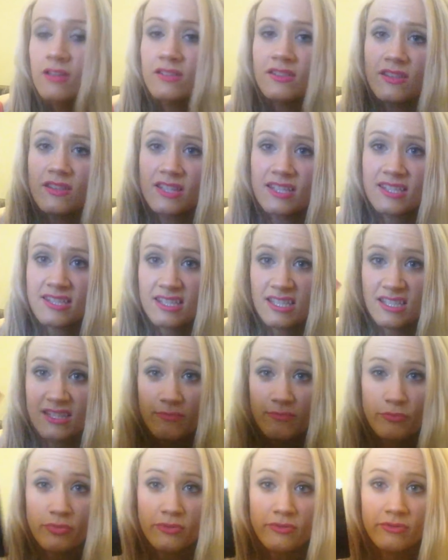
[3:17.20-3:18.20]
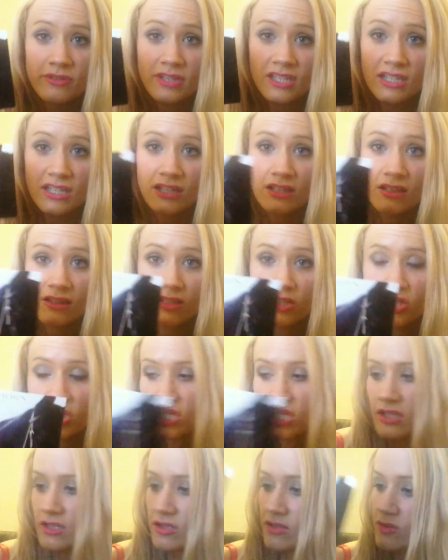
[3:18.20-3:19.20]
So this is pretty
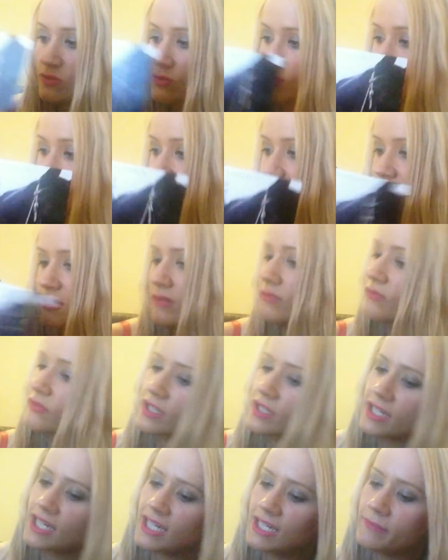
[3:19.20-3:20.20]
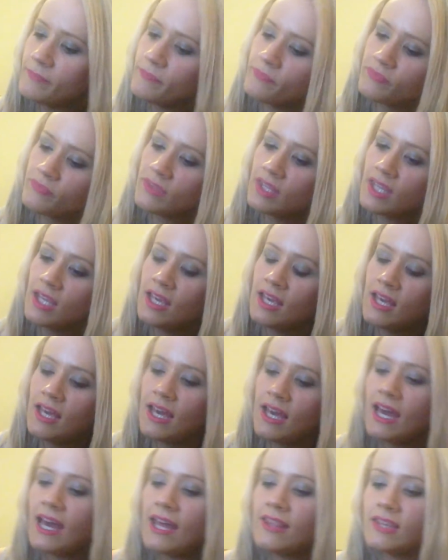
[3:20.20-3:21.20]
legit, good stuff, okay?
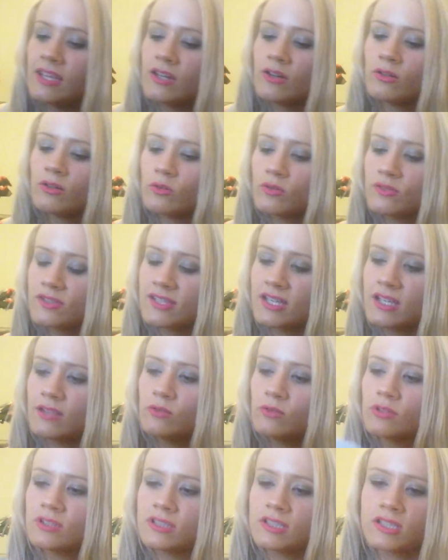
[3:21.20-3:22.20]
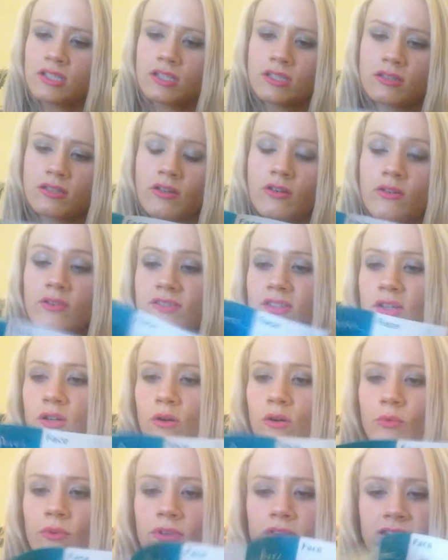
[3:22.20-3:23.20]
And then I also
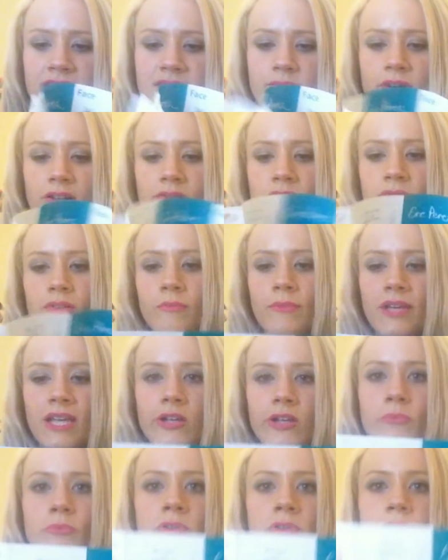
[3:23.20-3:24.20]
got this one from Eri